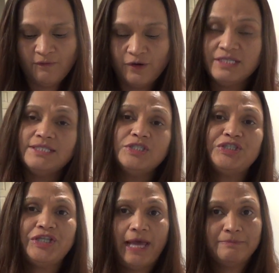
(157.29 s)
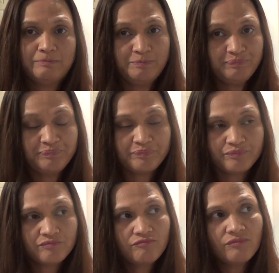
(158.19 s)
for instance today
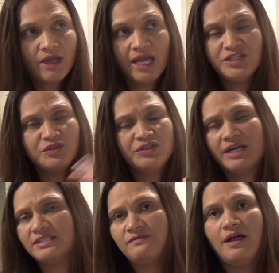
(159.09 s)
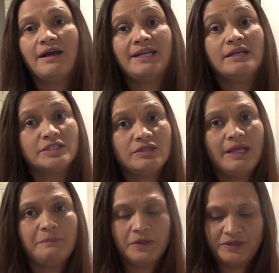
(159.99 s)
I showed you guys the vlog and I'll still
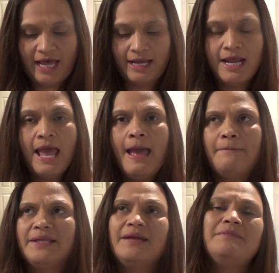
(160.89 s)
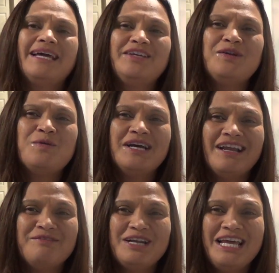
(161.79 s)
upload that but I'm like you know what
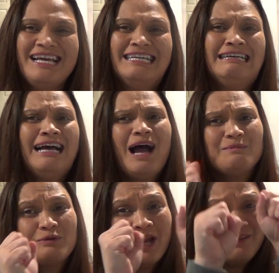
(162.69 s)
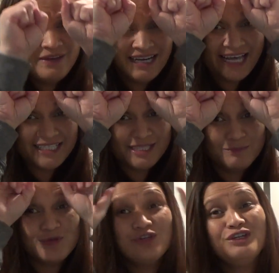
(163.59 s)
I really I'm craving like
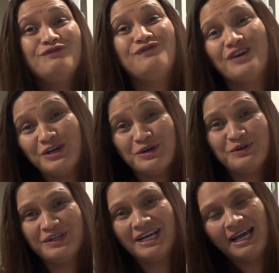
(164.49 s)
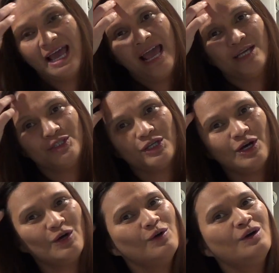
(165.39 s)
some good food
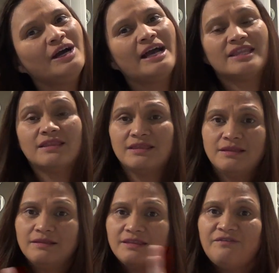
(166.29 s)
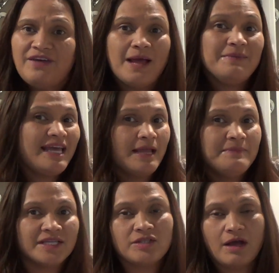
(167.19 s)
so the family had
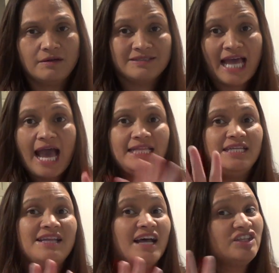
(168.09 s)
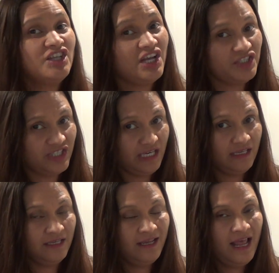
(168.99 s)
McDonald's I did not touch
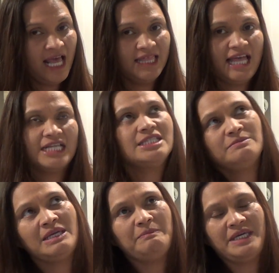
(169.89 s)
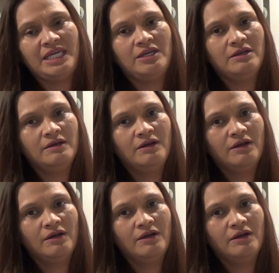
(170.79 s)
it that's me being